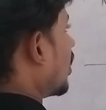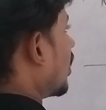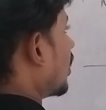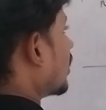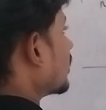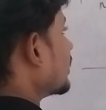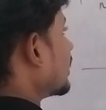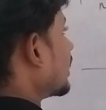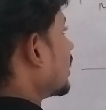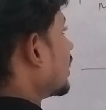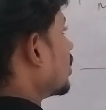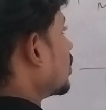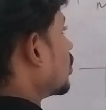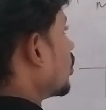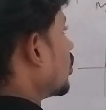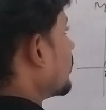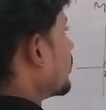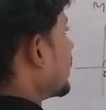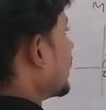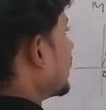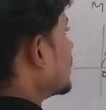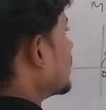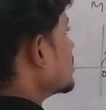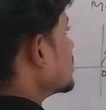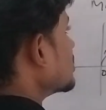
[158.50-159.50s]
on the
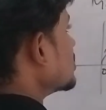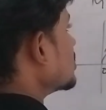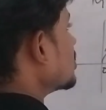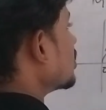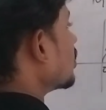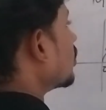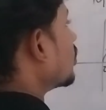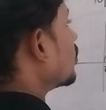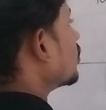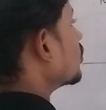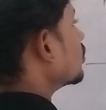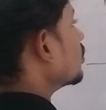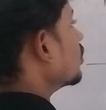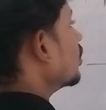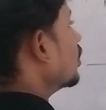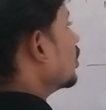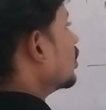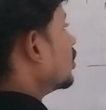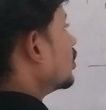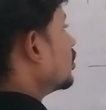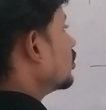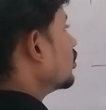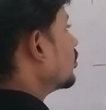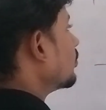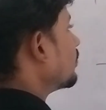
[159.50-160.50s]
domain 0 to
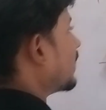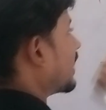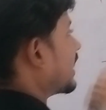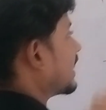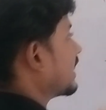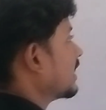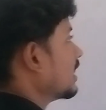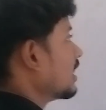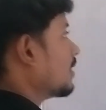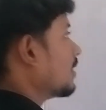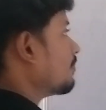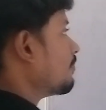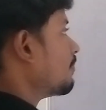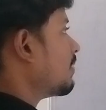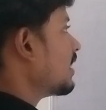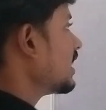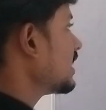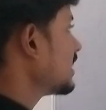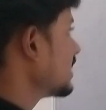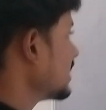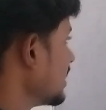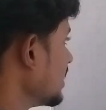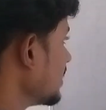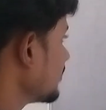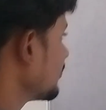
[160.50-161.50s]
2 pi.
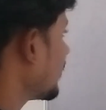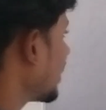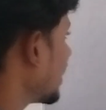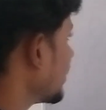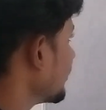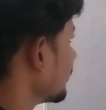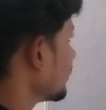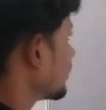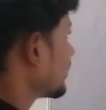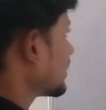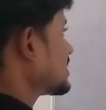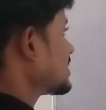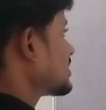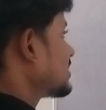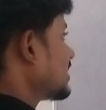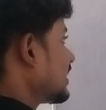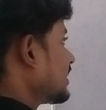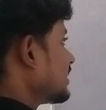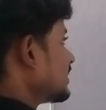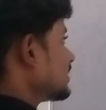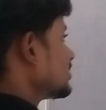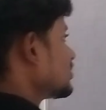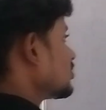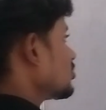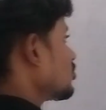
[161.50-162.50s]
But if I will restrict
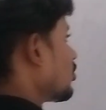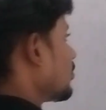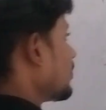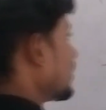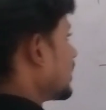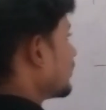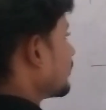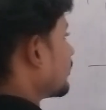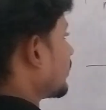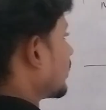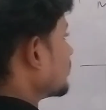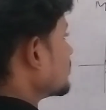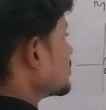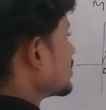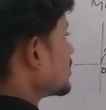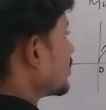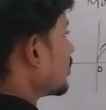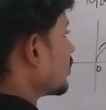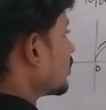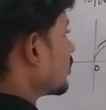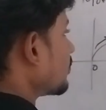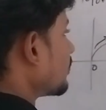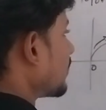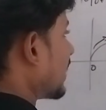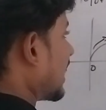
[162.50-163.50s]
its domain from 0
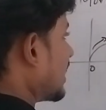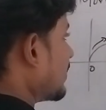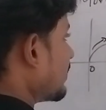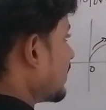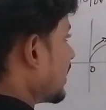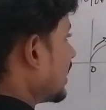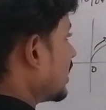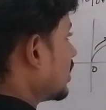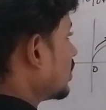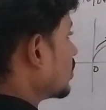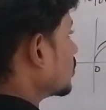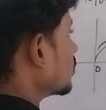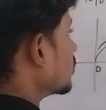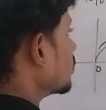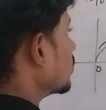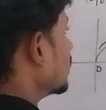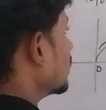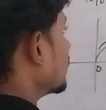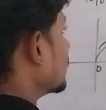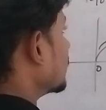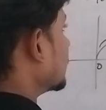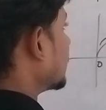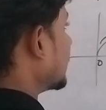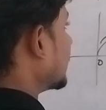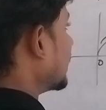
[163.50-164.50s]
to pi by 2,
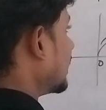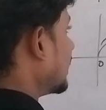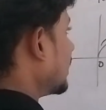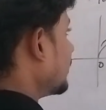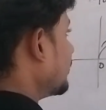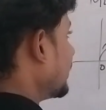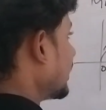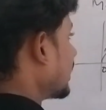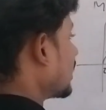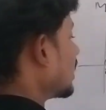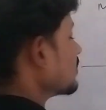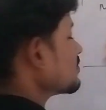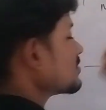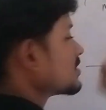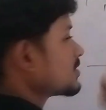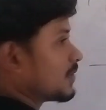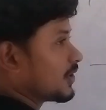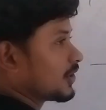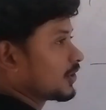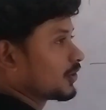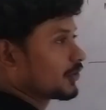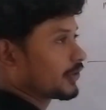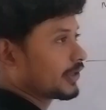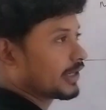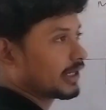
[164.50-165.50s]
then it becomes
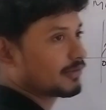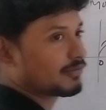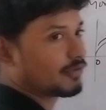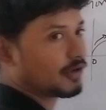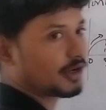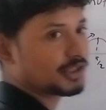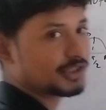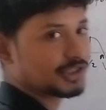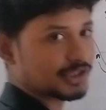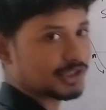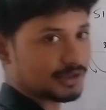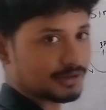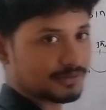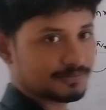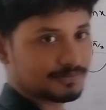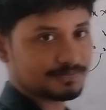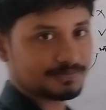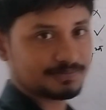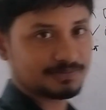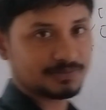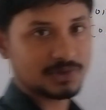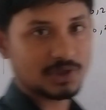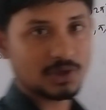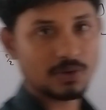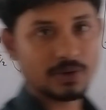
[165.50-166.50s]
monotonic function.
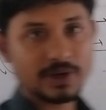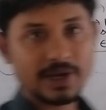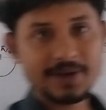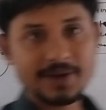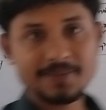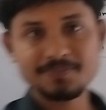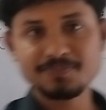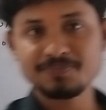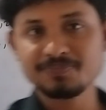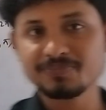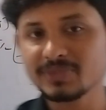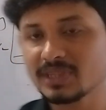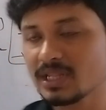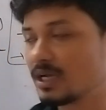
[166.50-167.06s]
Okay?